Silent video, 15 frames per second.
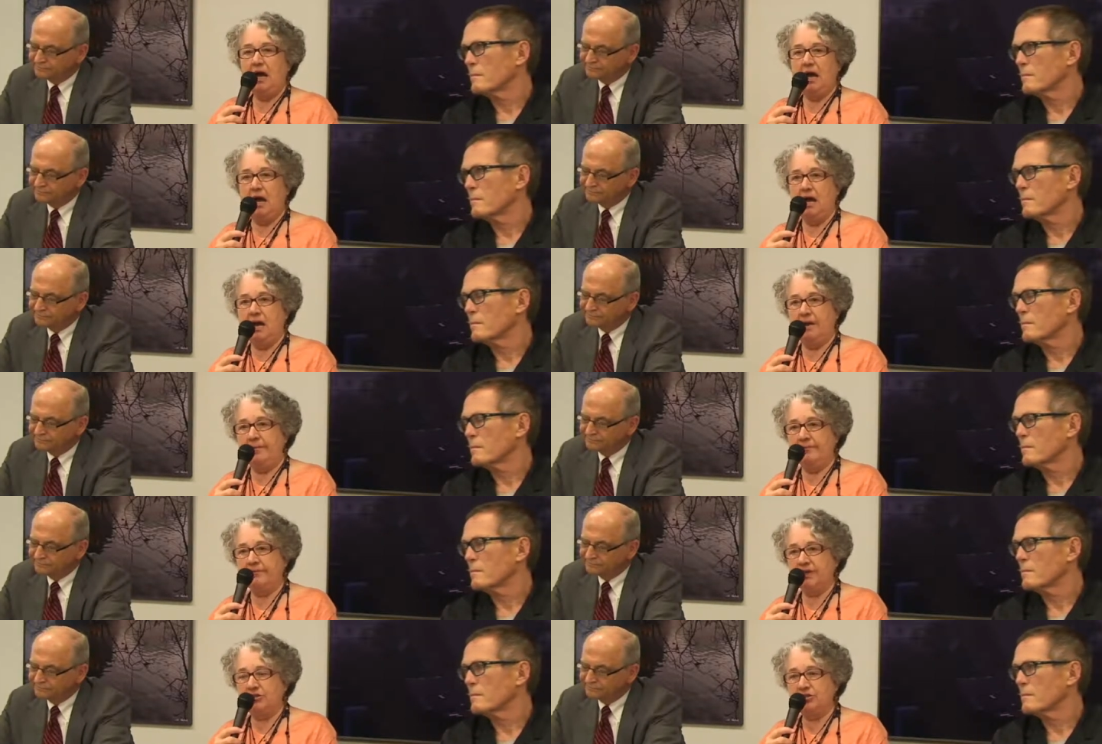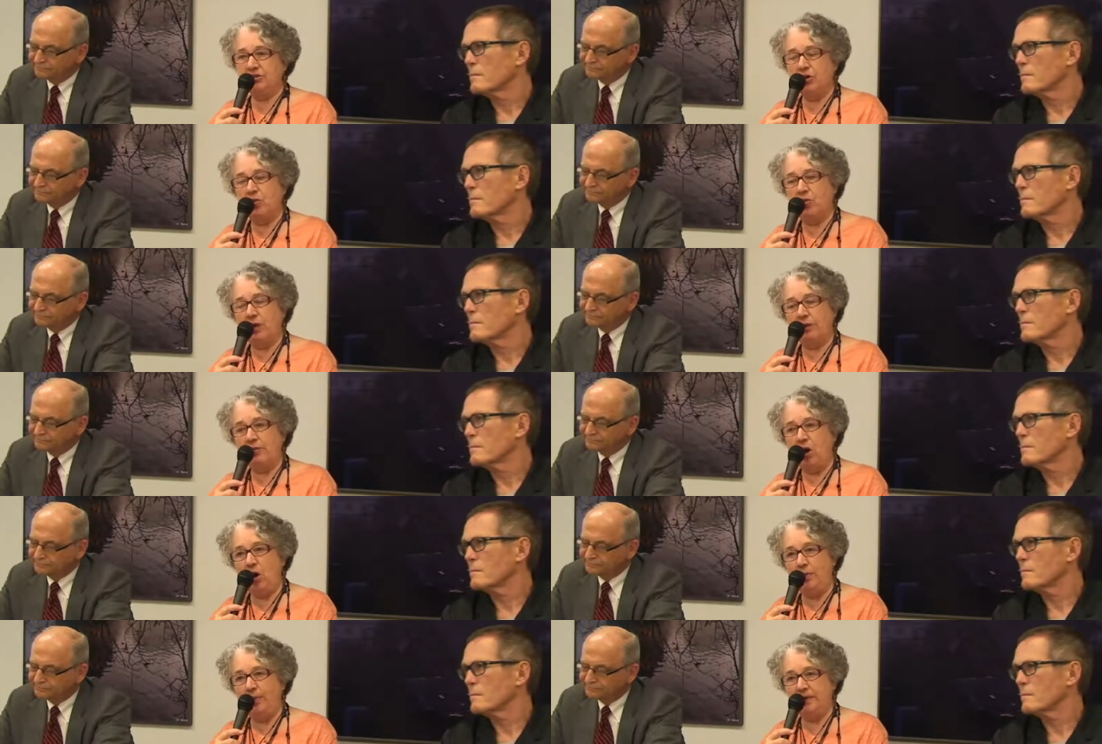Speaker 1: Um, so what
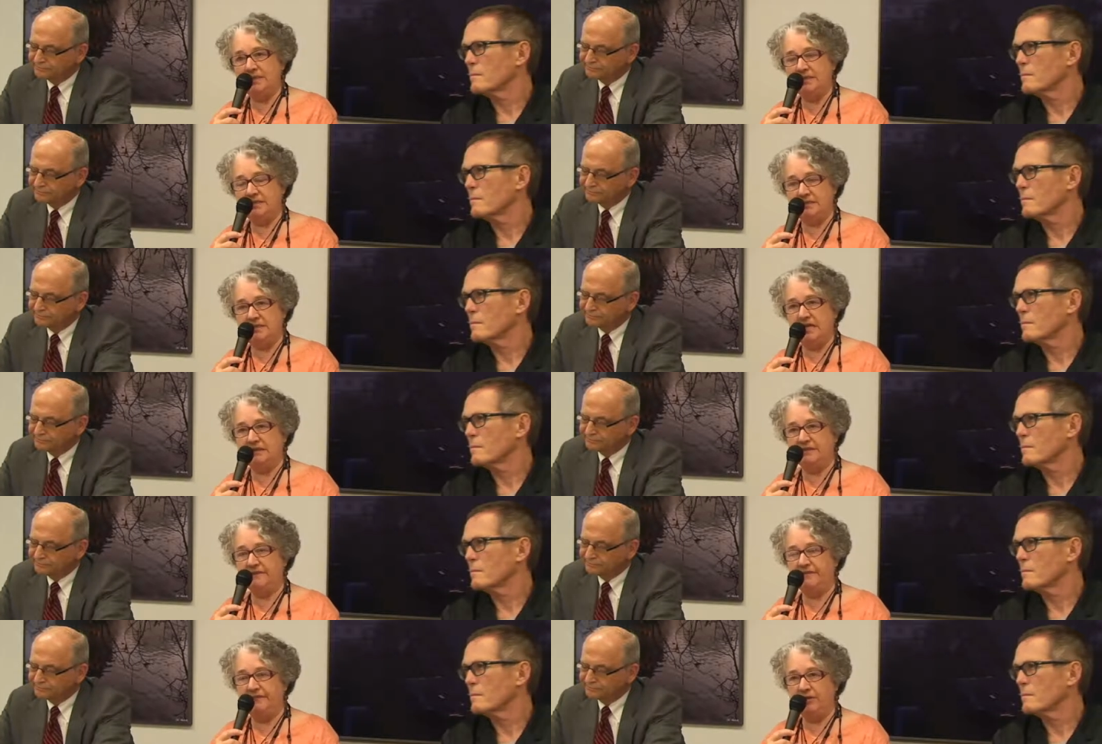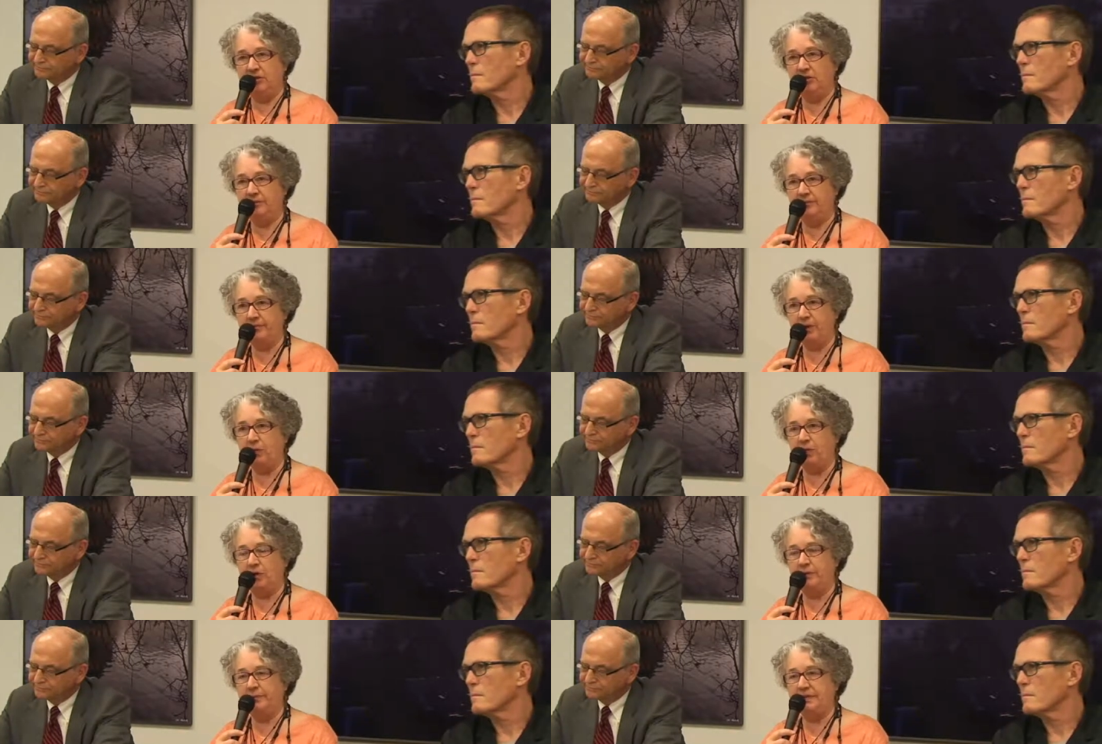I'm hoping is, is that the
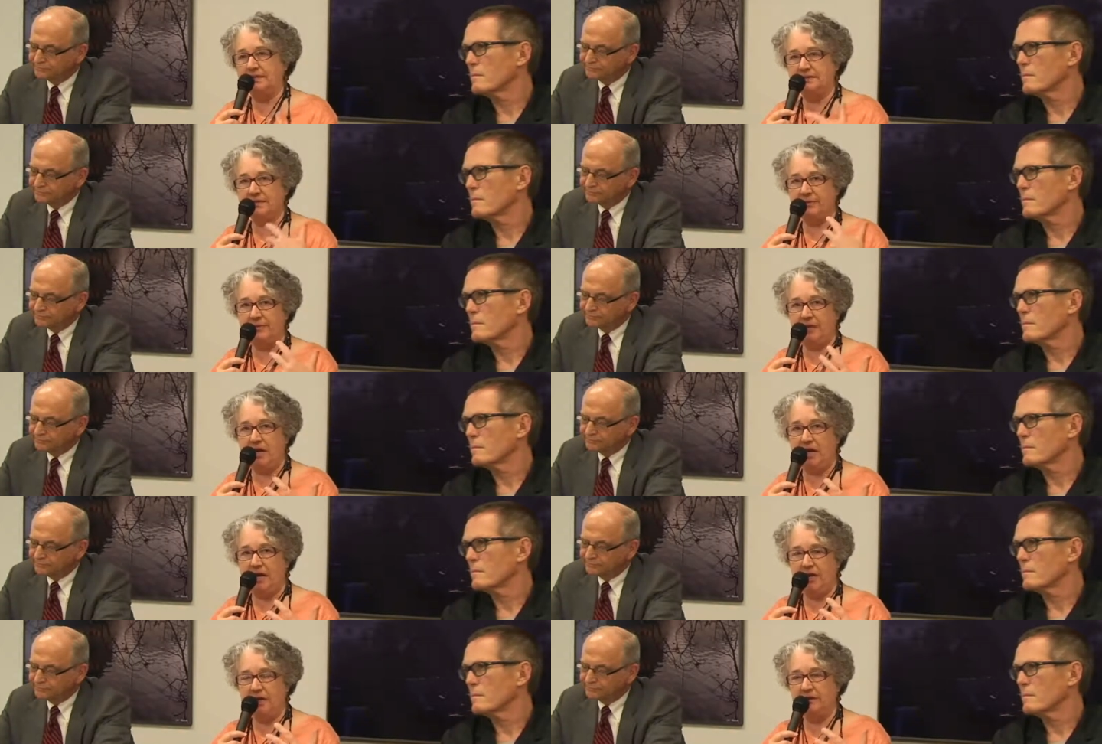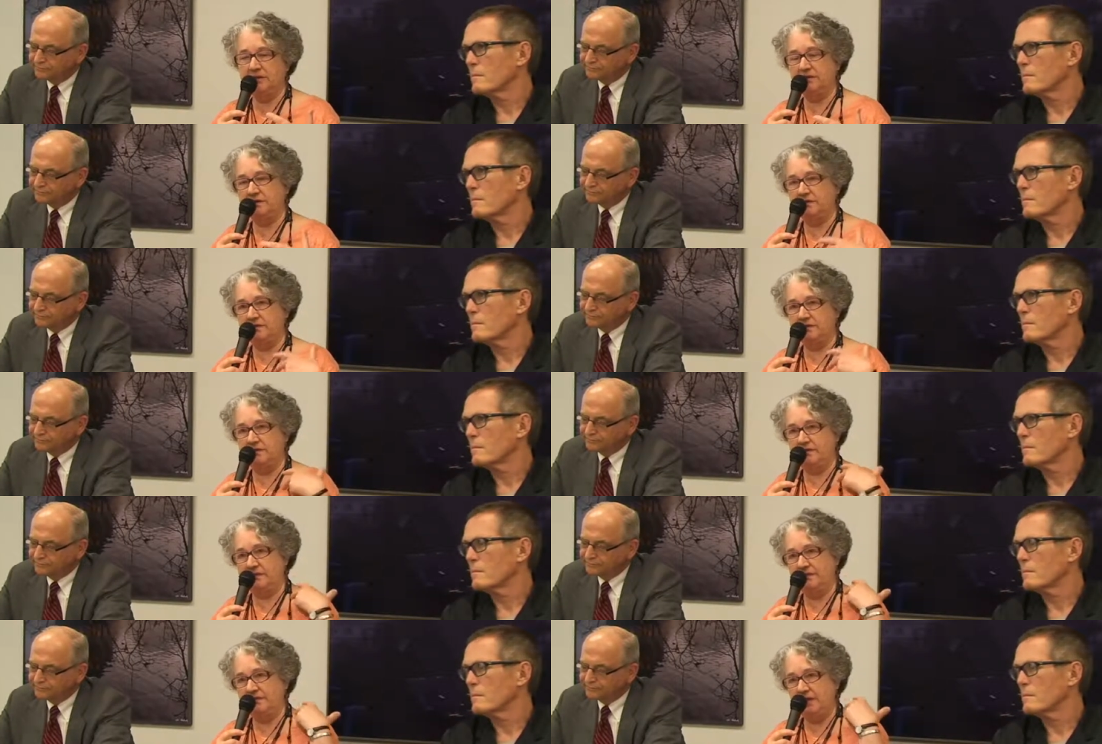film will be some kind of